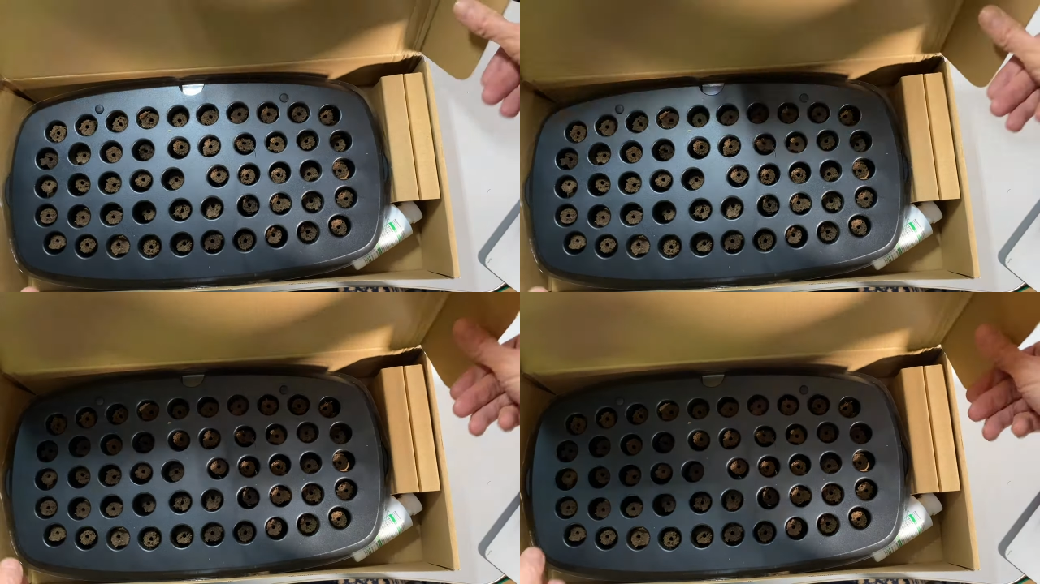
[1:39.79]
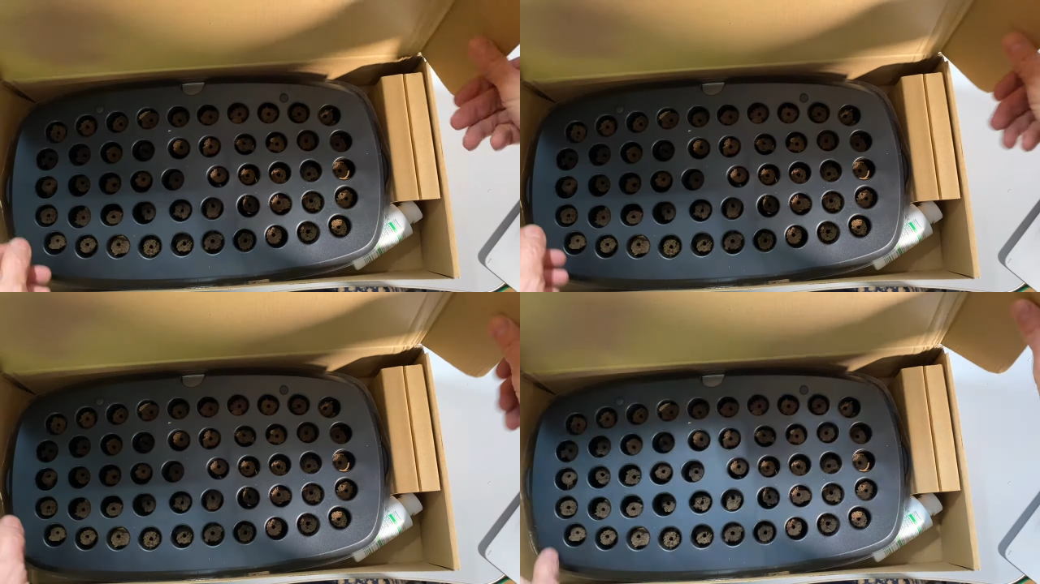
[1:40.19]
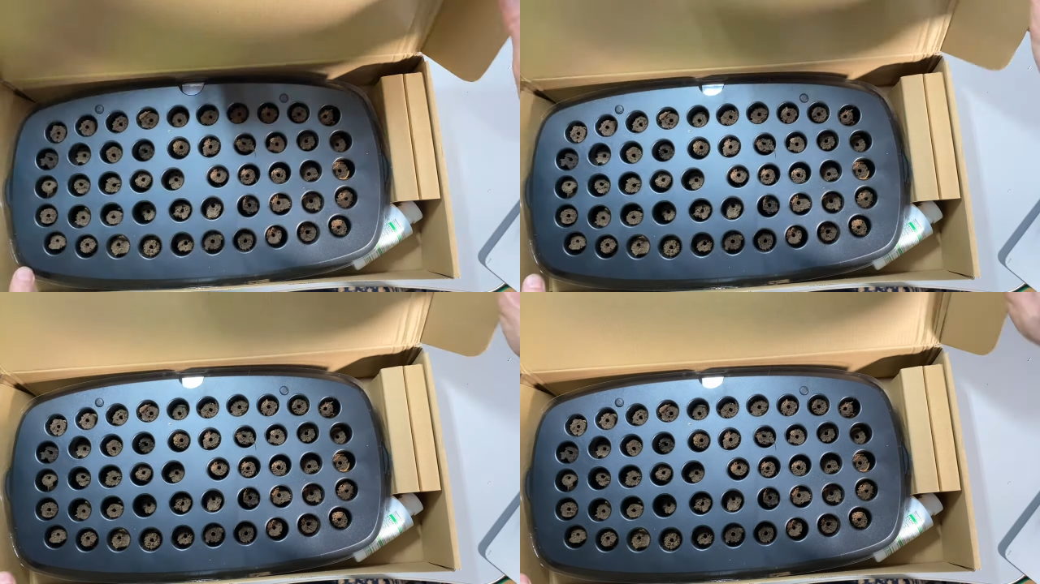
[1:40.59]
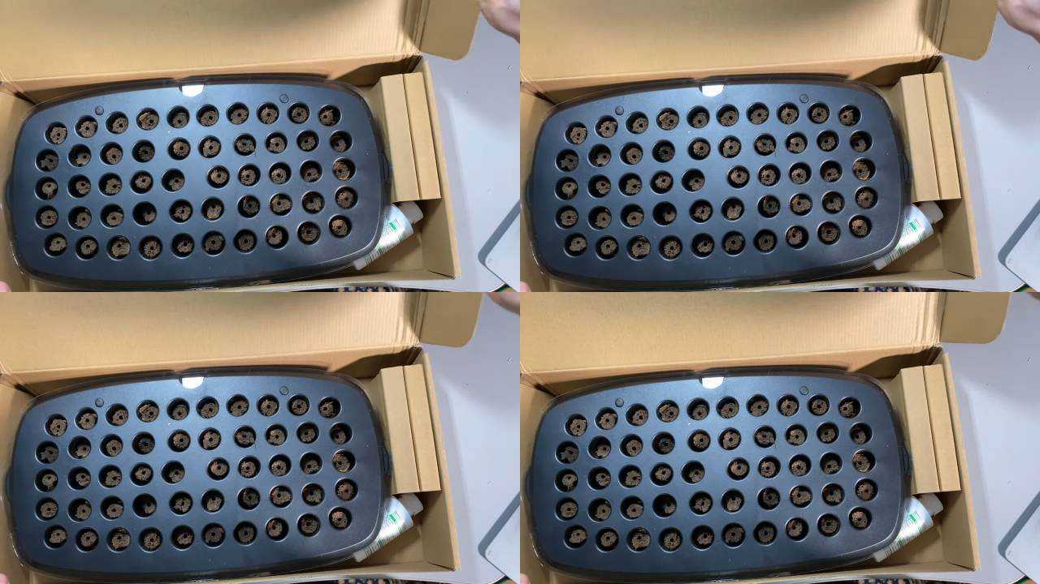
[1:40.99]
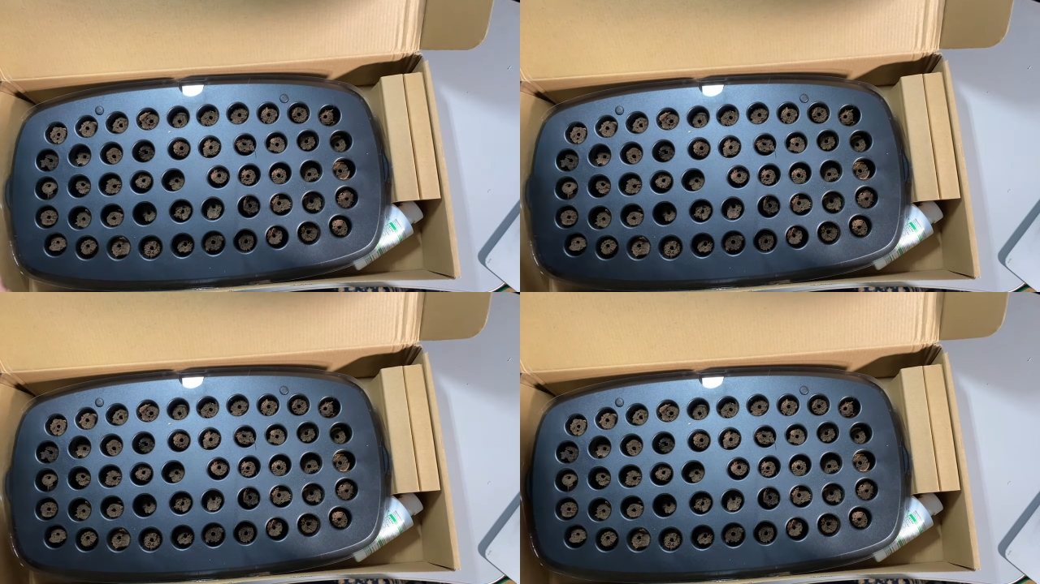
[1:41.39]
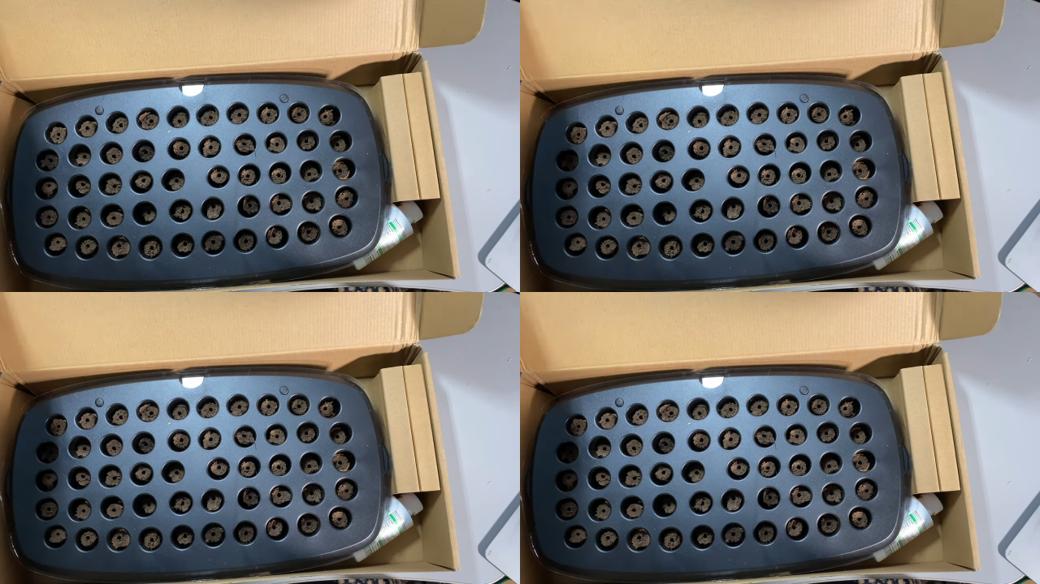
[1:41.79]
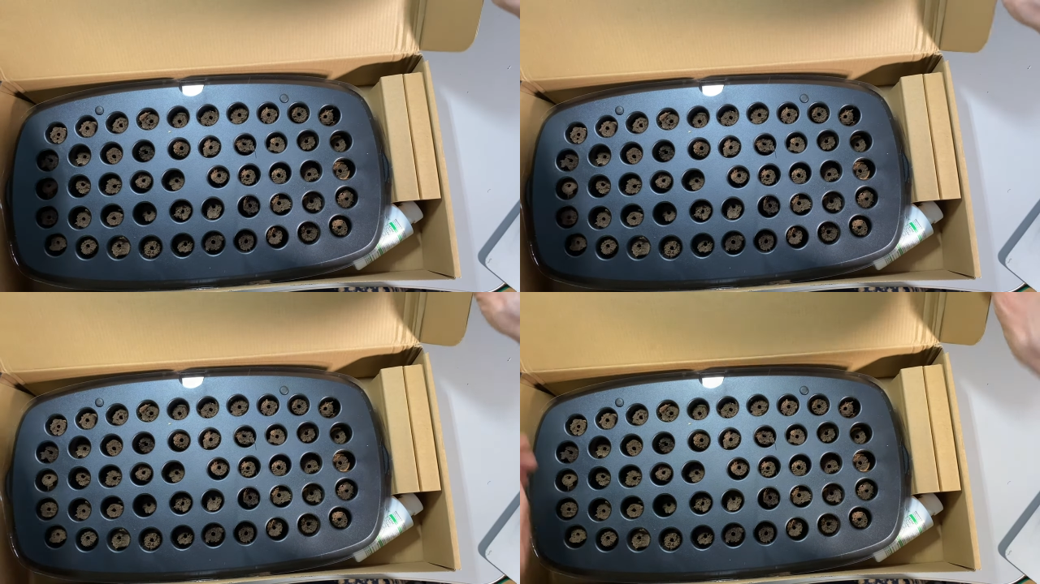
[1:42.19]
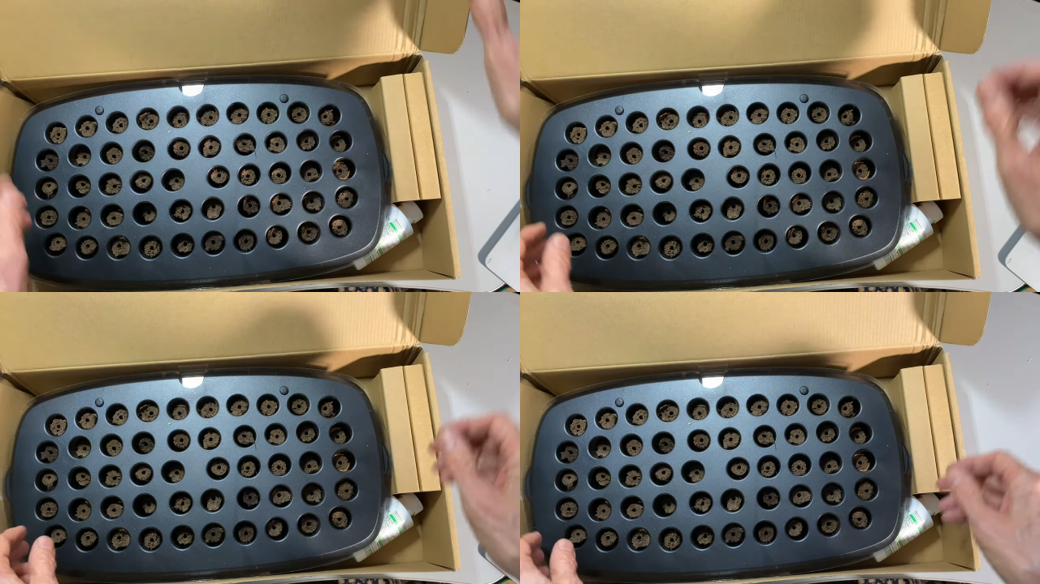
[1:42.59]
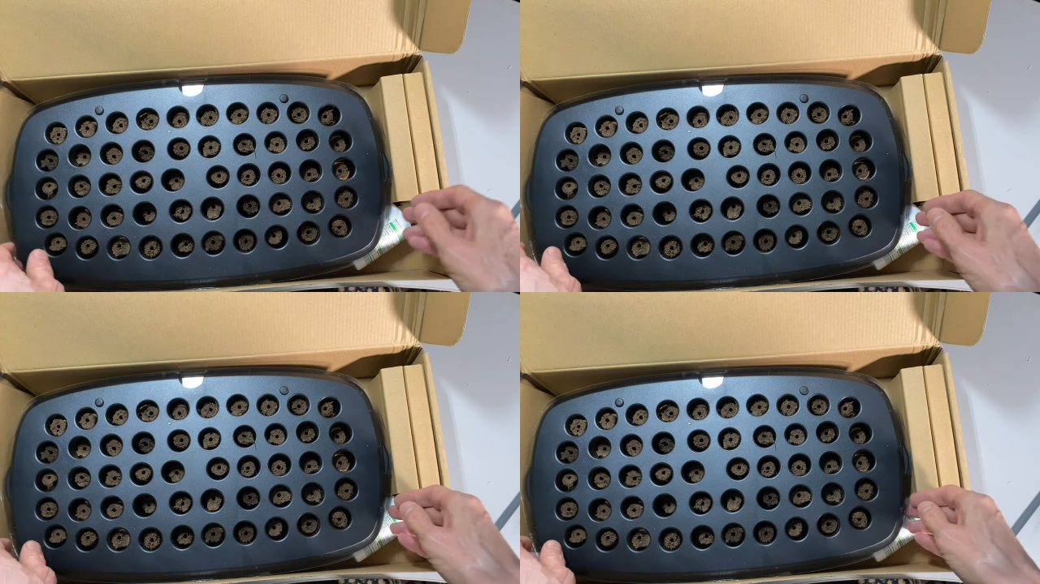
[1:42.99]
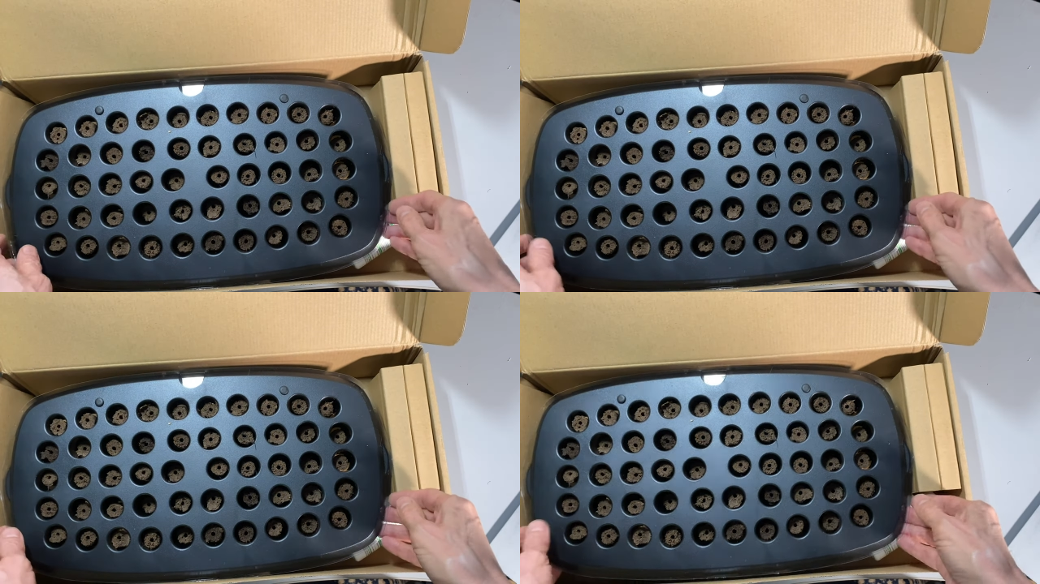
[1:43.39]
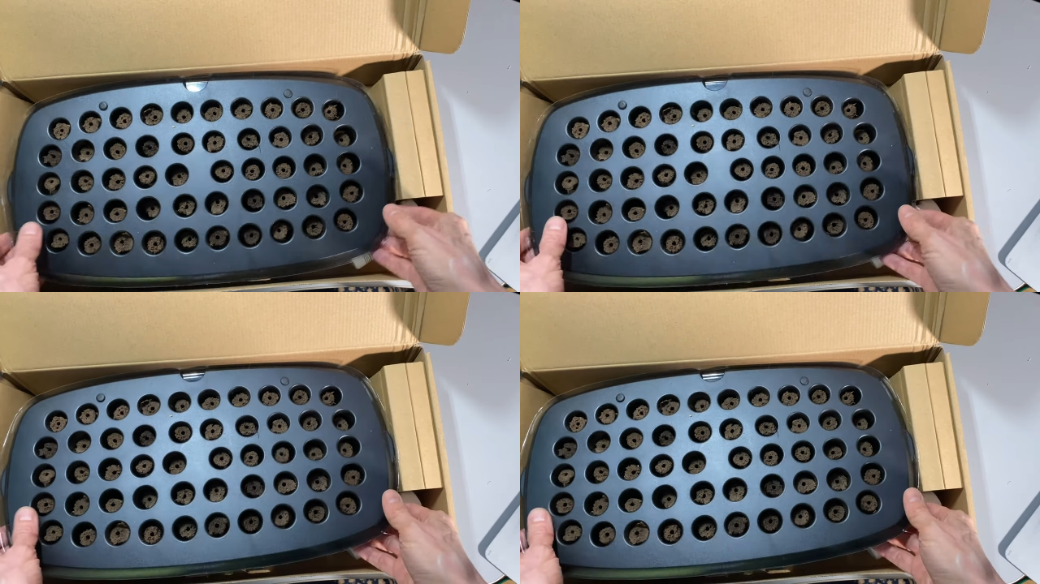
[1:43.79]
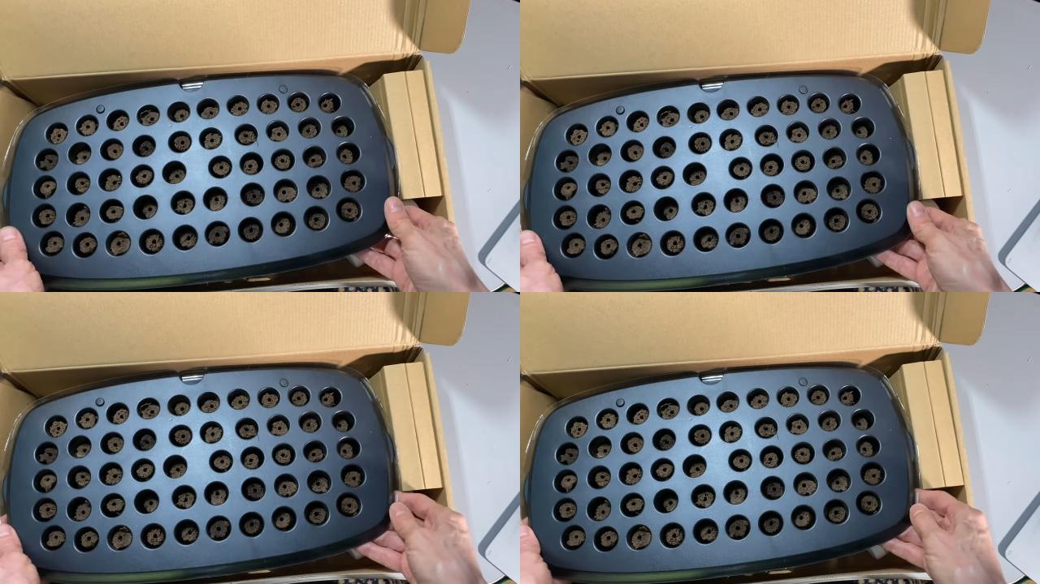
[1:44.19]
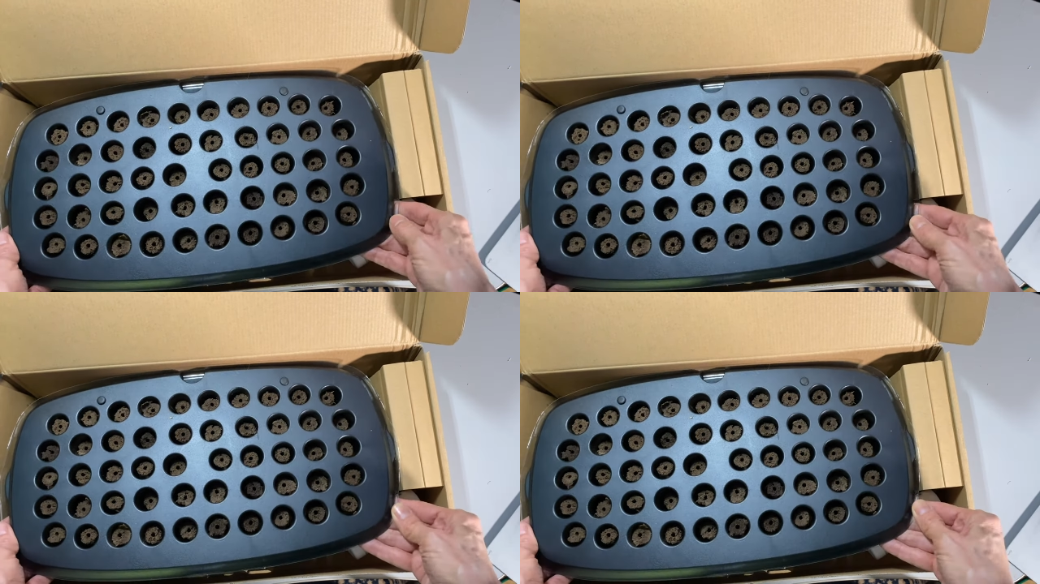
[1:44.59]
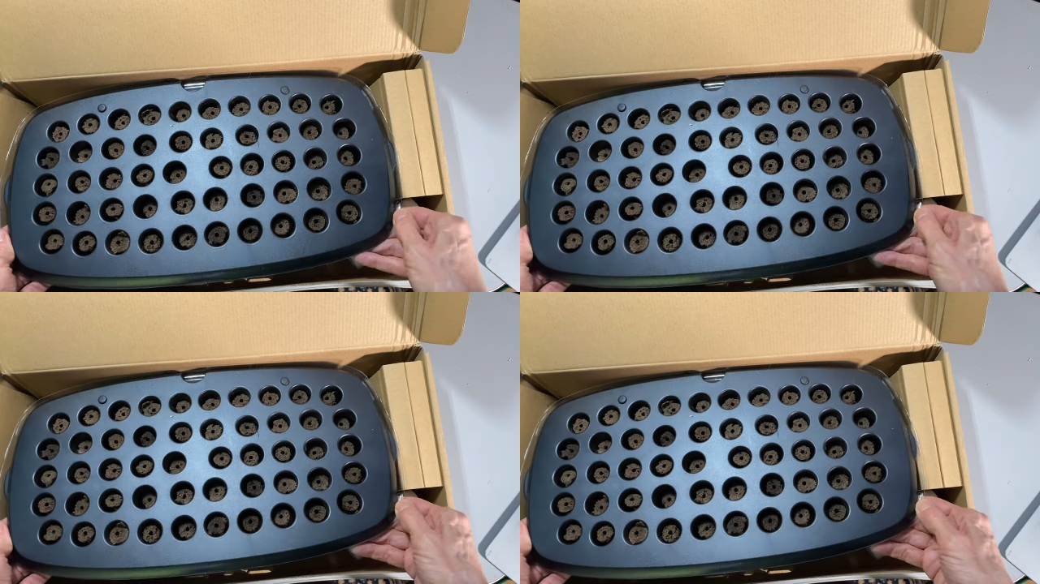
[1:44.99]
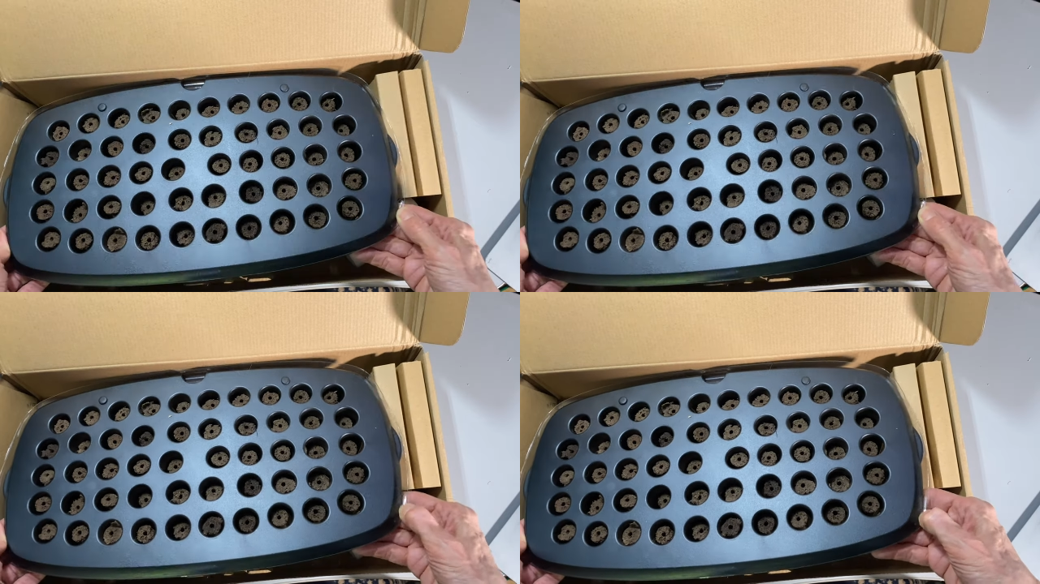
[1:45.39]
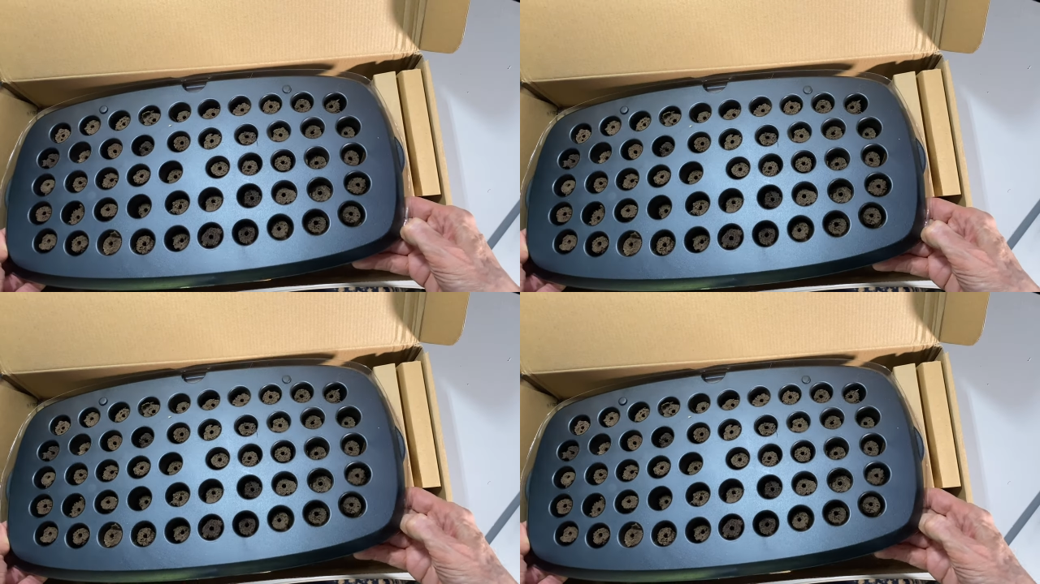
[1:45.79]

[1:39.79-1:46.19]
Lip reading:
Nobody's mouth can be seen.